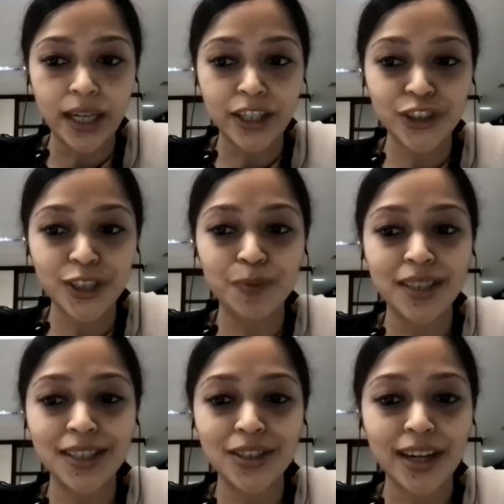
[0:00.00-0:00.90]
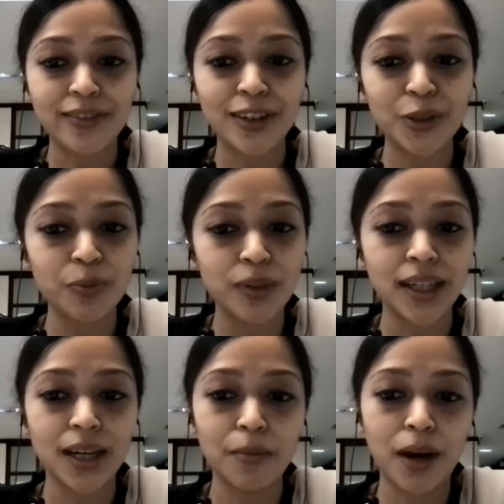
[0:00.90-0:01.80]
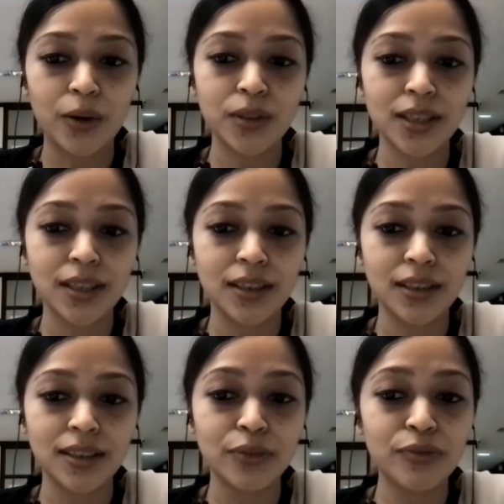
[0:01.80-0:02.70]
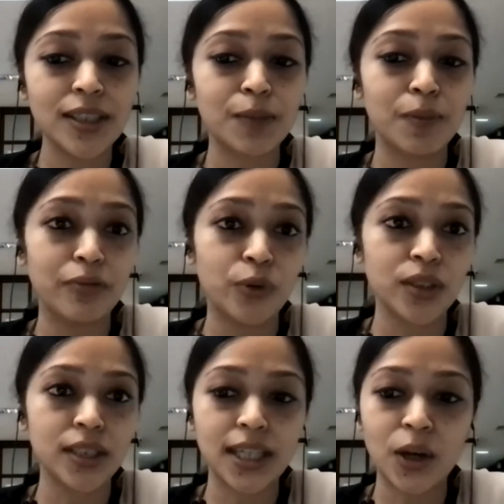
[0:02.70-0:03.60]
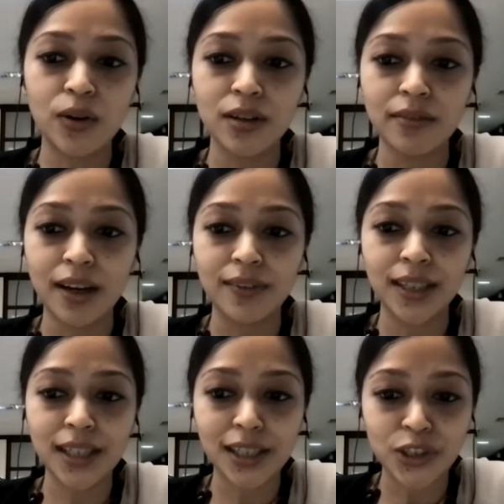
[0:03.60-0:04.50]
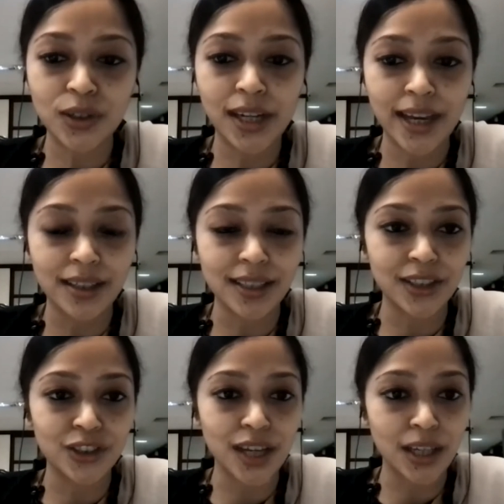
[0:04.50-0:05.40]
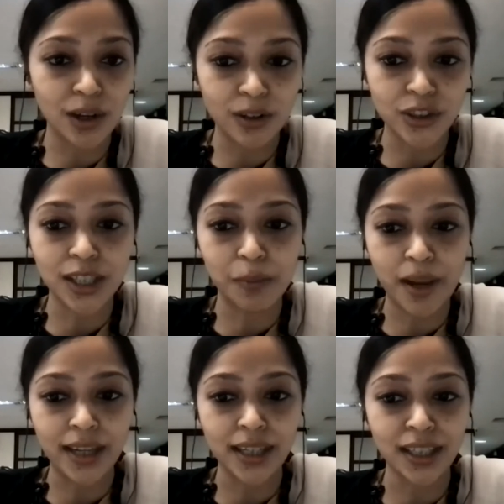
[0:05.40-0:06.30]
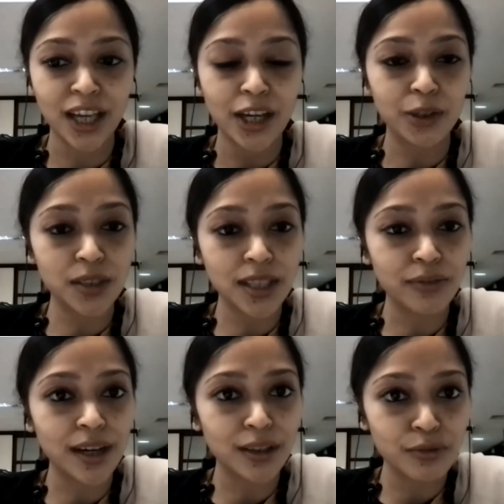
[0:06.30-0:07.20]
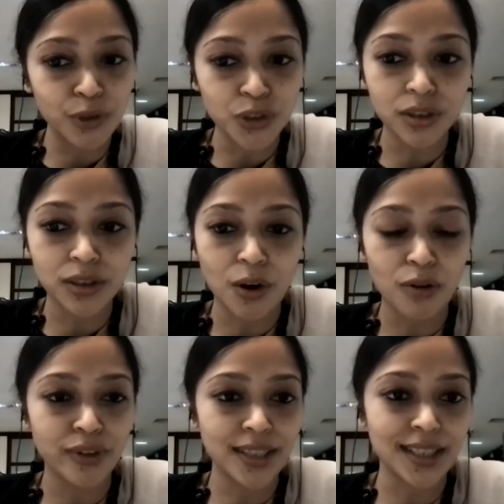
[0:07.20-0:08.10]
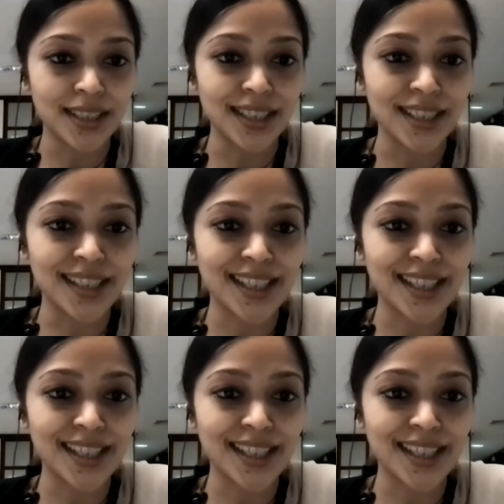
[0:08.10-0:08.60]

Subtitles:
she has been striving to bring about a difference by focusing on reviving cultural heritage and ecological planning to safeguard the future of our cities.